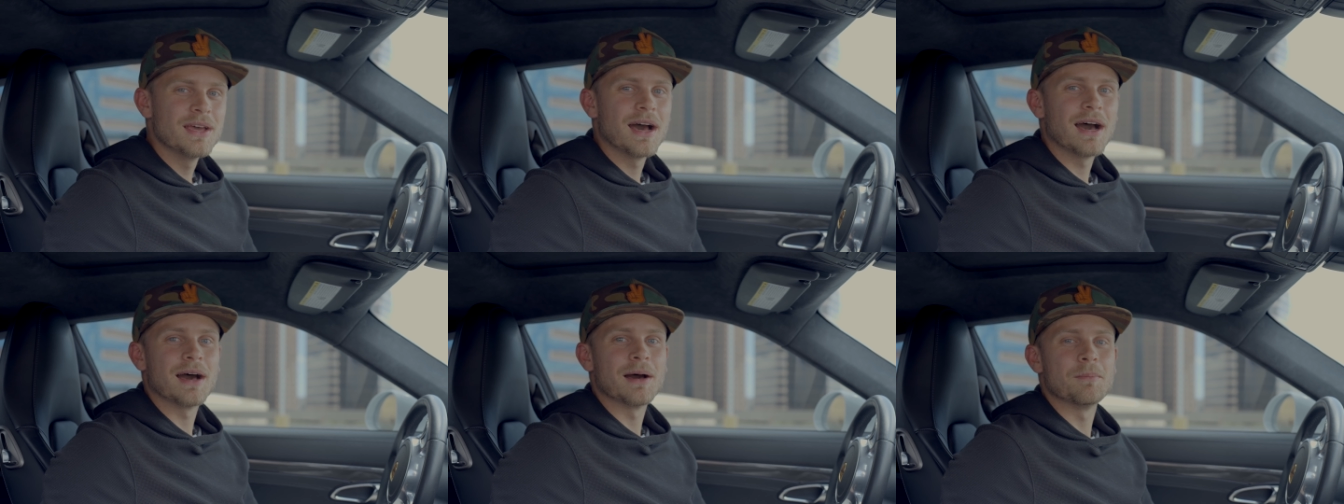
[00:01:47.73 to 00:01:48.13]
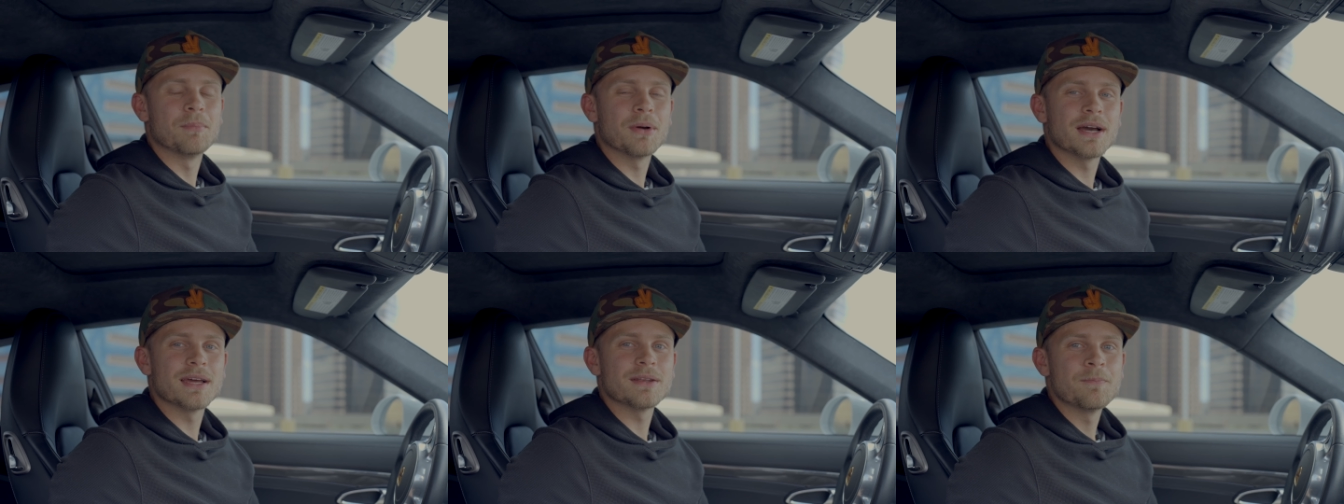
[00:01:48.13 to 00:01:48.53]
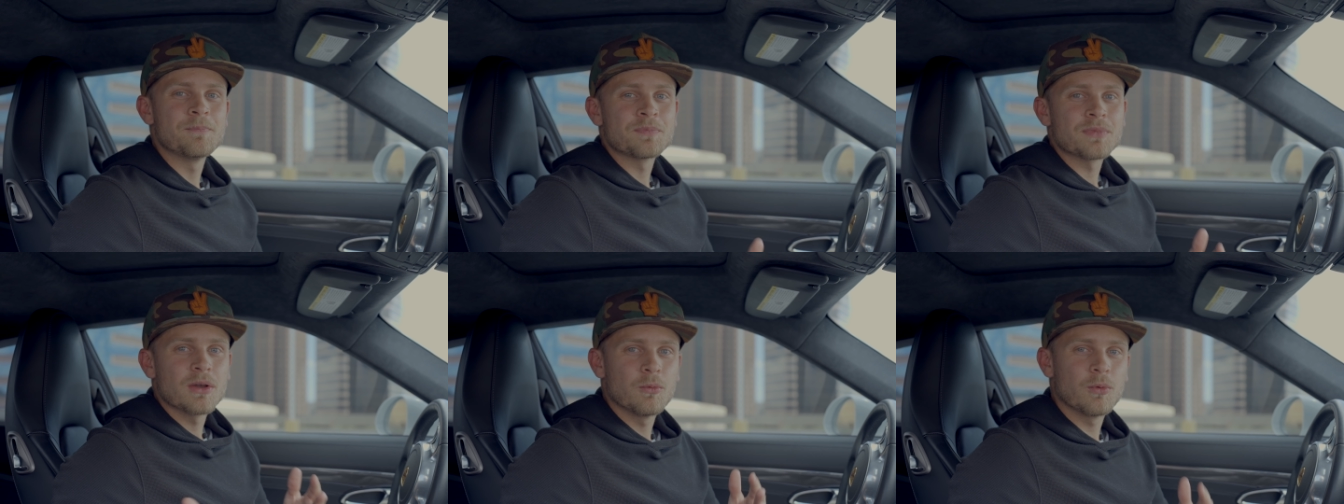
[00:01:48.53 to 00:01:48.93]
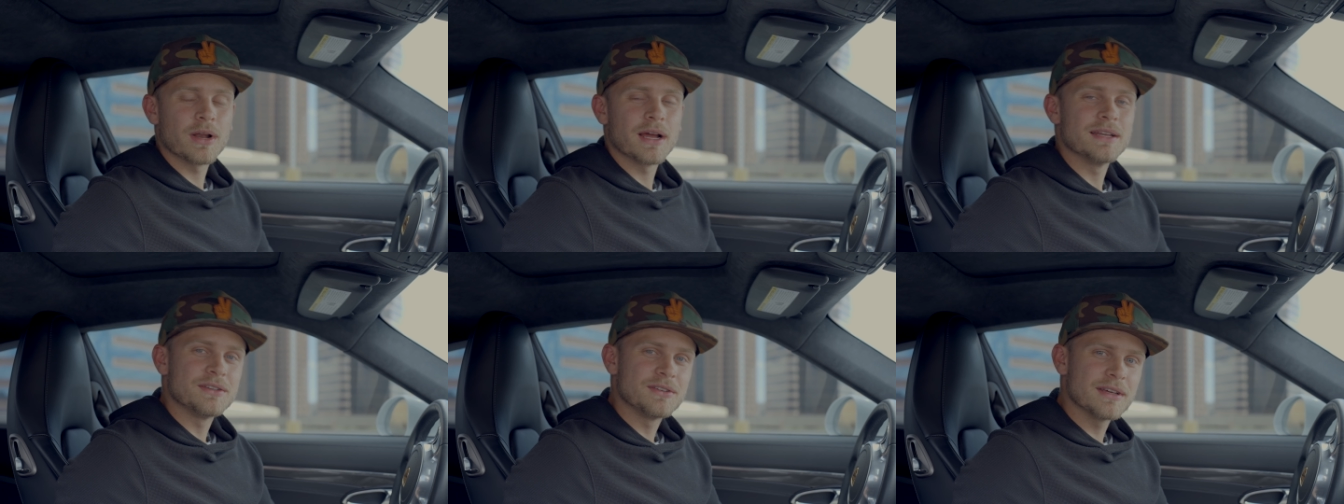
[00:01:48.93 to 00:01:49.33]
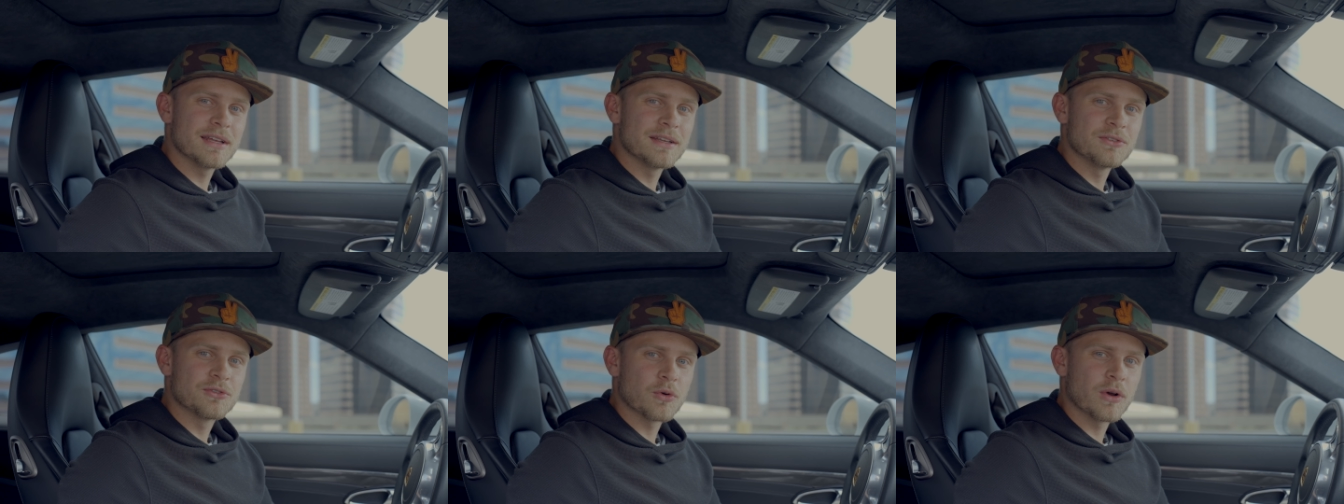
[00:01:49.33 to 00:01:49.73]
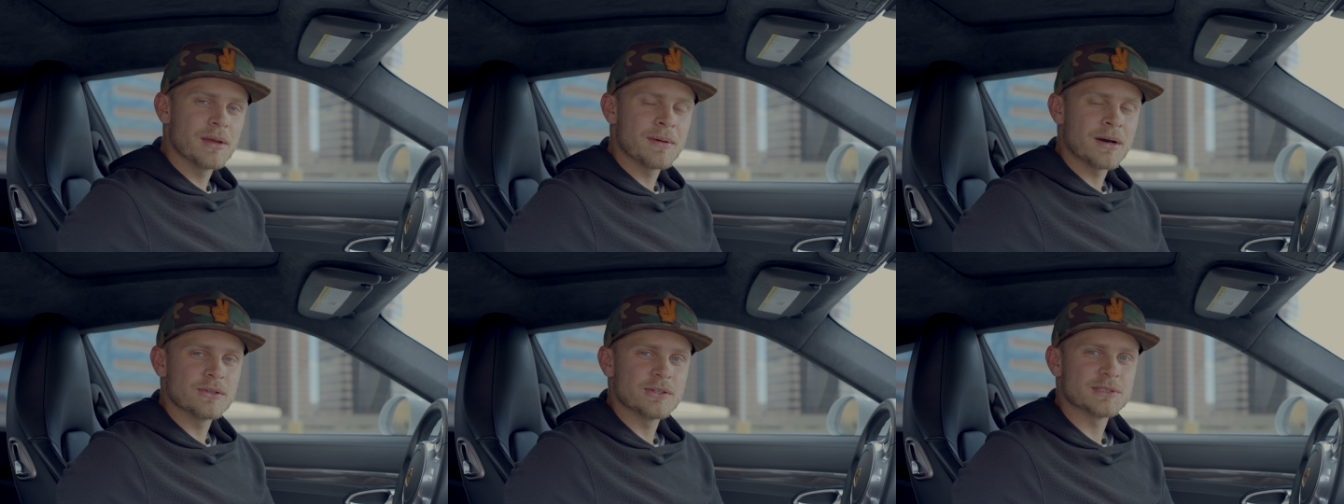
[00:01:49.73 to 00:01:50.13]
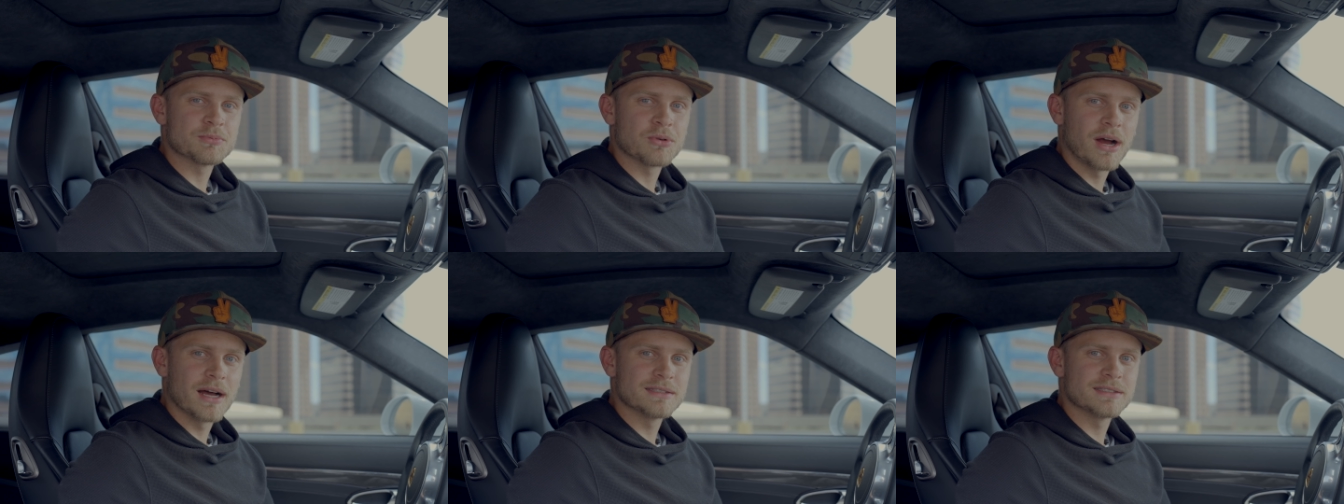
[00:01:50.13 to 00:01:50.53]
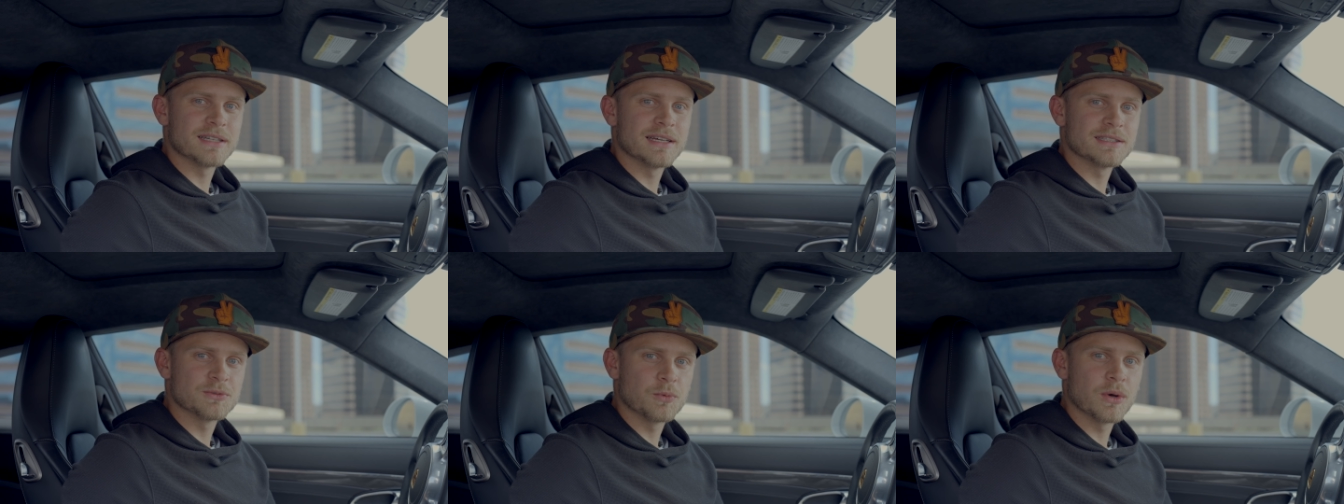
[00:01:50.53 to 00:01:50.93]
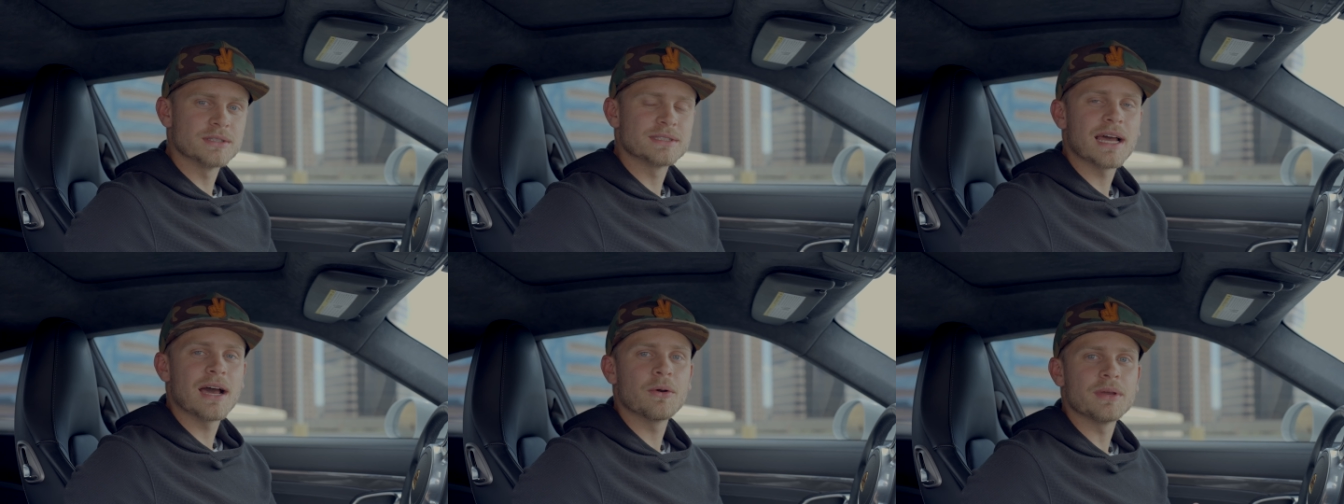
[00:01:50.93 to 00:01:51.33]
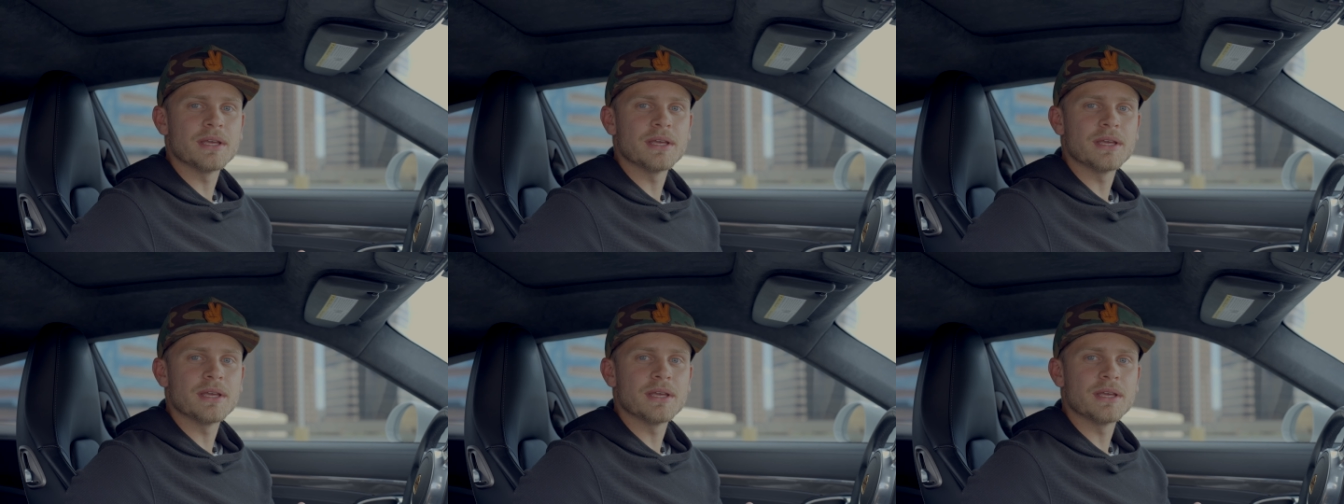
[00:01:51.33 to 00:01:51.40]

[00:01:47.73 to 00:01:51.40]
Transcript: But what I did enjoy about this process was how